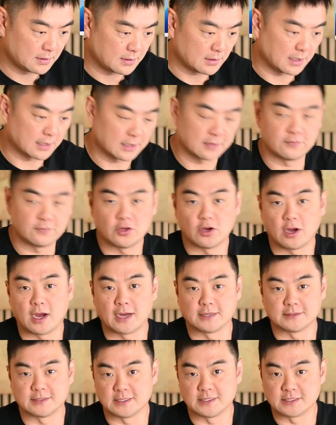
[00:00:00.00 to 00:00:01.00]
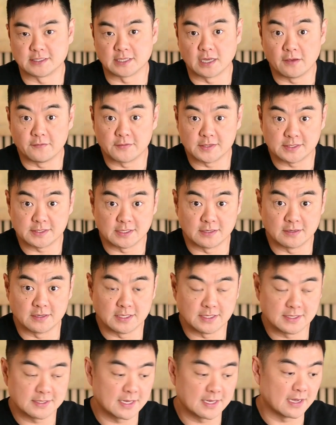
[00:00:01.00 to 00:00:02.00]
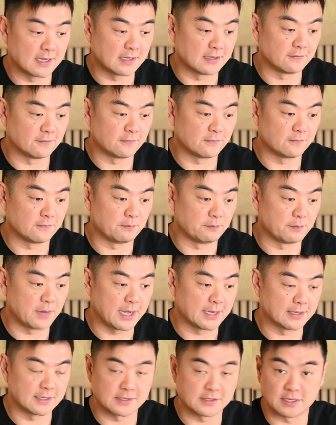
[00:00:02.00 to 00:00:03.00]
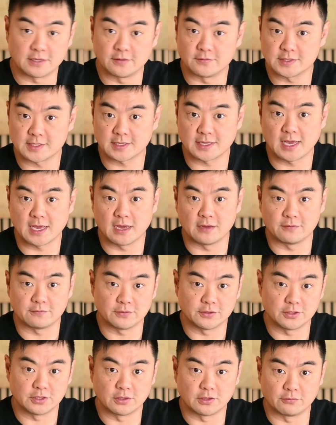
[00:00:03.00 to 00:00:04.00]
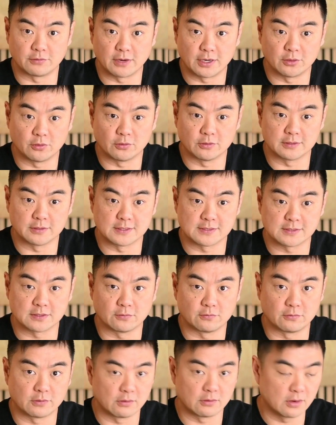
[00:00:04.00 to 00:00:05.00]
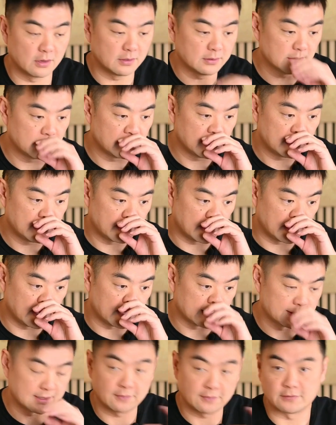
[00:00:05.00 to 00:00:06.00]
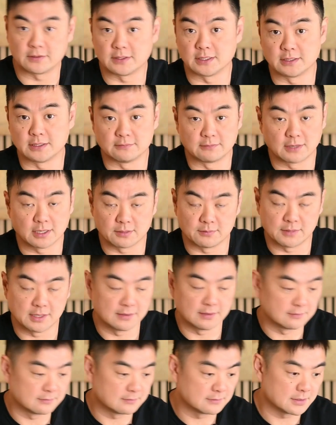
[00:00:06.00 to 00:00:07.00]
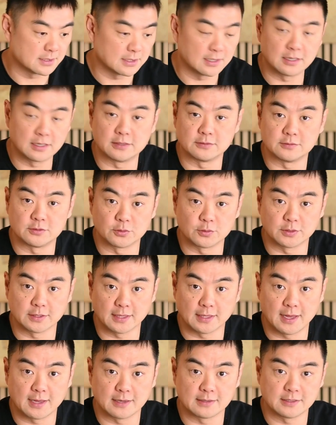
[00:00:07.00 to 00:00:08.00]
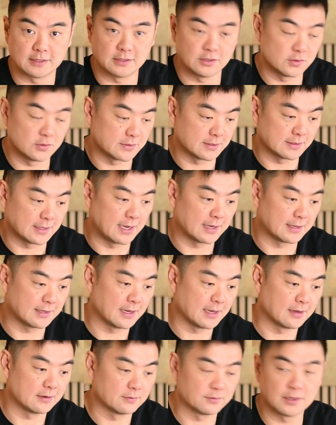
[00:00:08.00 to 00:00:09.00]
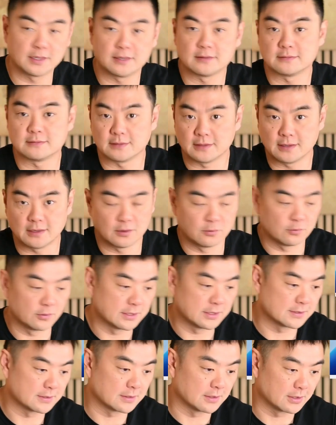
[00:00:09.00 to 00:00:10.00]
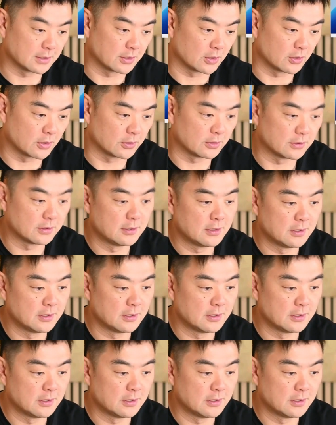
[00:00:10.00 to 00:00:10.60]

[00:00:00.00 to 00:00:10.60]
Like if your IT services have made a service account for you to run all this software on, definitely recommend doing that and using that account. But we're just going to go